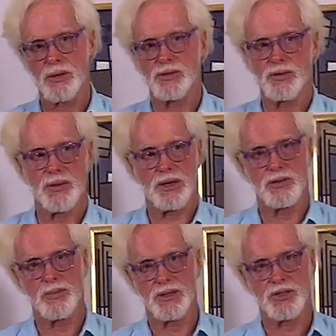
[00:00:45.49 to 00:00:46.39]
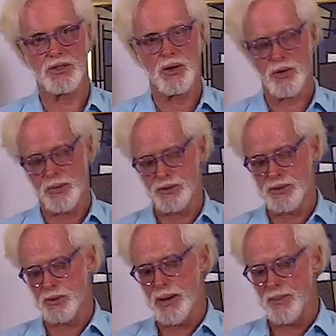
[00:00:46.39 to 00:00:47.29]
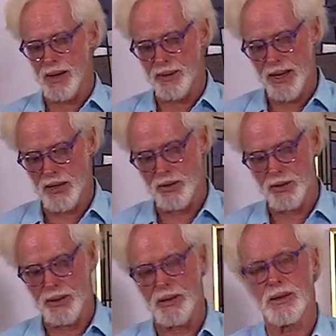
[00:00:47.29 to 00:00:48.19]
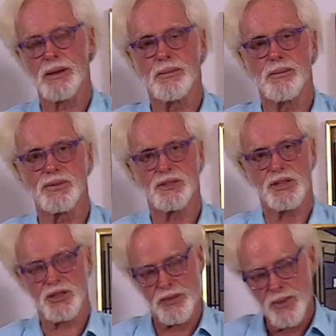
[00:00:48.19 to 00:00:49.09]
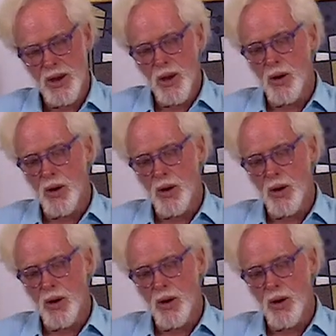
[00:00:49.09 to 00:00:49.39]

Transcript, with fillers: because you've got too much sodium and crap like that in your system,